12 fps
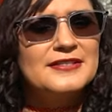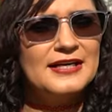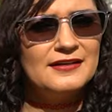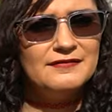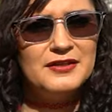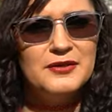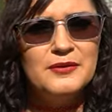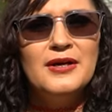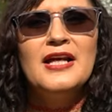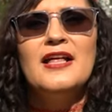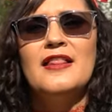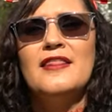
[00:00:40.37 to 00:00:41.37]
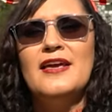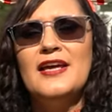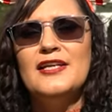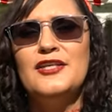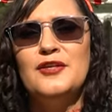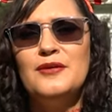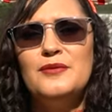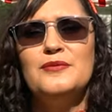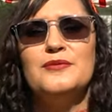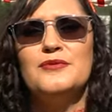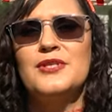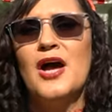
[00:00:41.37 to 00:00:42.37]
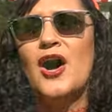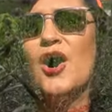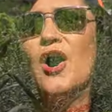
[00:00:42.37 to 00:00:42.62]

side of you. They use